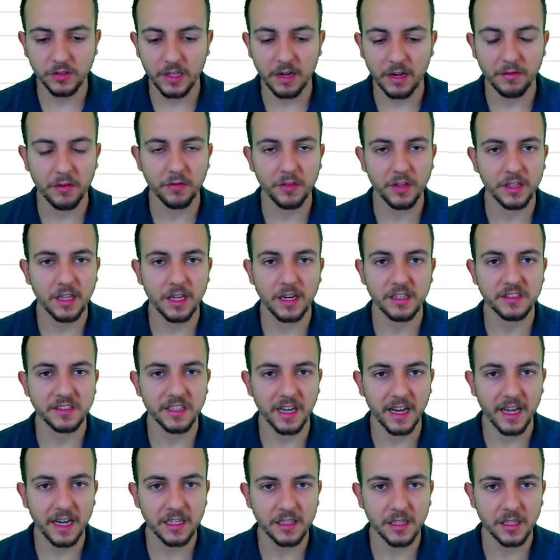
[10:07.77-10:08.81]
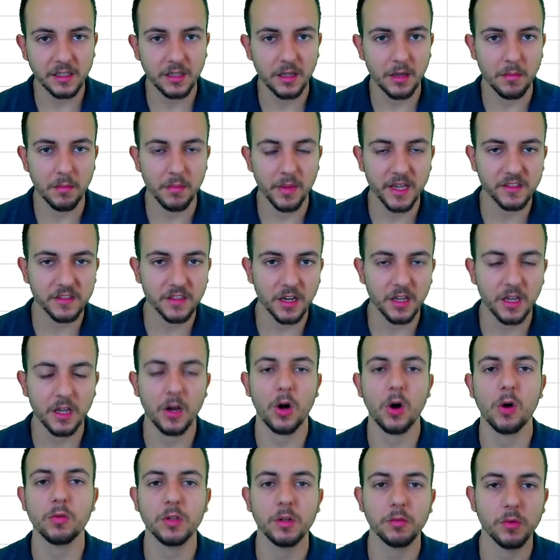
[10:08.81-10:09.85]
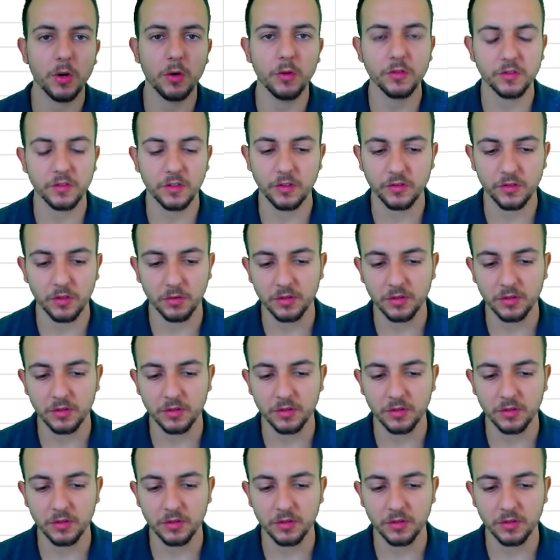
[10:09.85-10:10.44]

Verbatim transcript: everything that I selected, basically all the rows, so